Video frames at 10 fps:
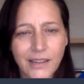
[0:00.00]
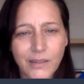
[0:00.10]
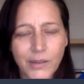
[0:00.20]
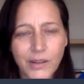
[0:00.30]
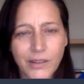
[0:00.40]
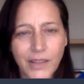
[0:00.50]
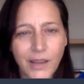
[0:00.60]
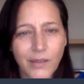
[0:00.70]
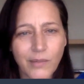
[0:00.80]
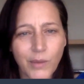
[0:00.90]
Where
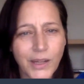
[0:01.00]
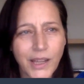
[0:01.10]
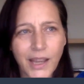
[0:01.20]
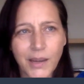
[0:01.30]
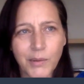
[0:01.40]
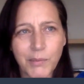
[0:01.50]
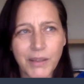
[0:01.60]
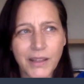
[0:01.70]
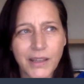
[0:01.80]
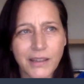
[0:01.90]
that one guy would be
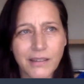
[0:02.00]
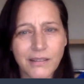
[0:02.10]
like,